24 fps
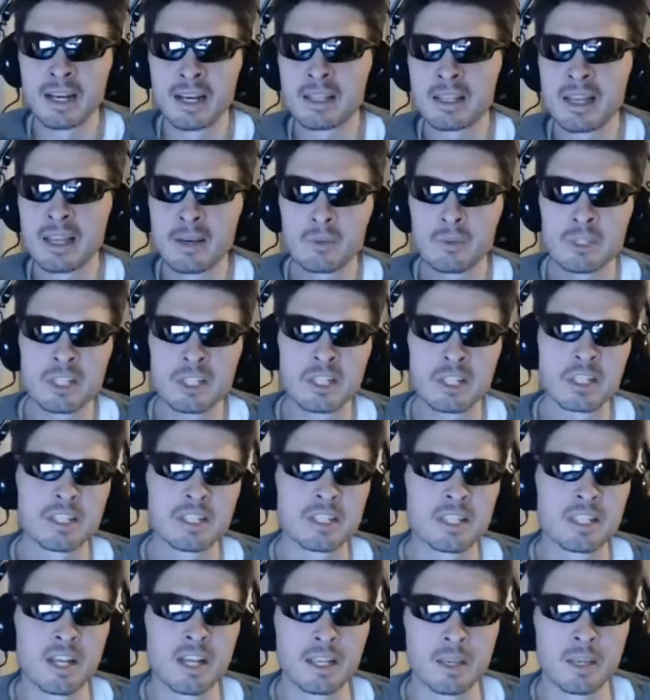was in the
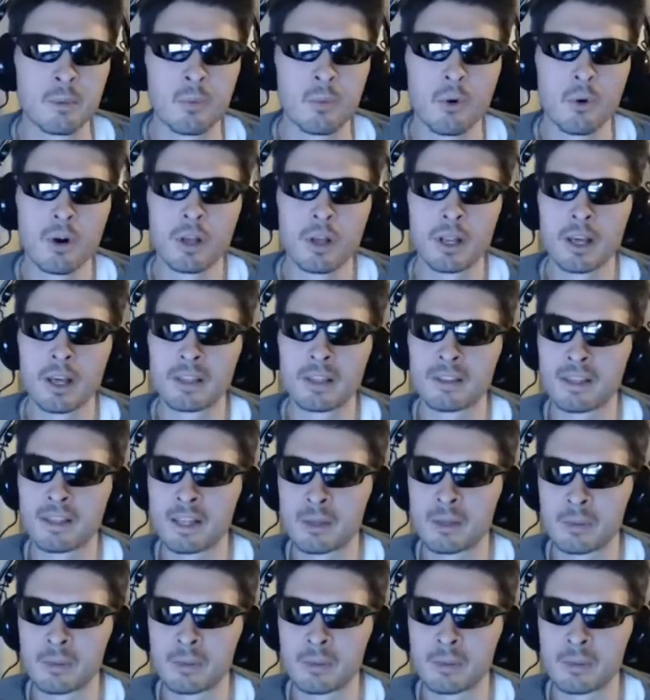second one, I think,